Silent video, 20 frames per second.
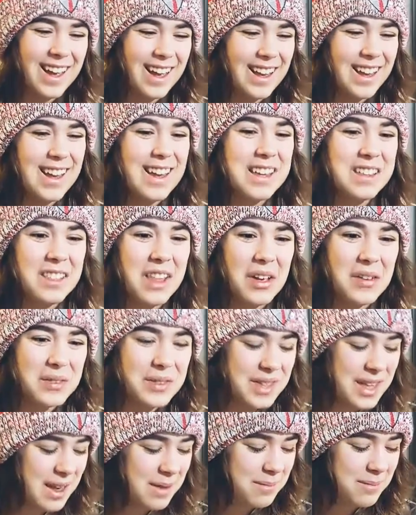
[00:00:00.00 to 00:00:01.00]
He
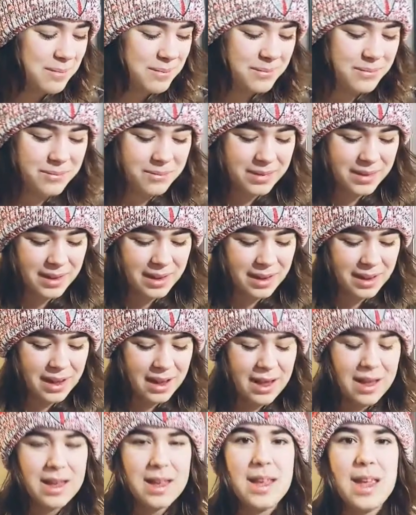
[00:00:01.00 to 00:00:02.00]
loves them.
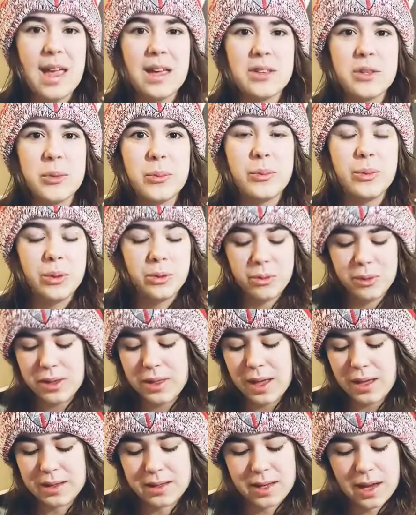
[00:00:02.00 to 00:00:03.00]
He has a blue
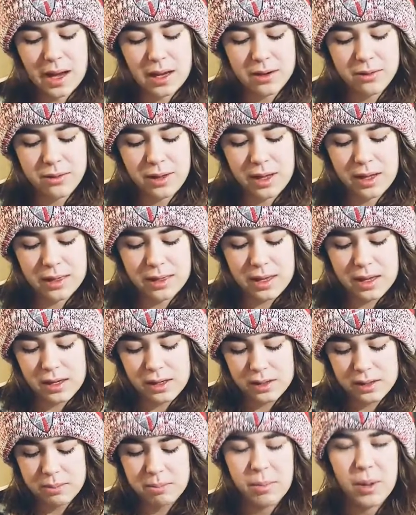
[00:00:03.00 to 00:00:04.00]
one that's kind of like this,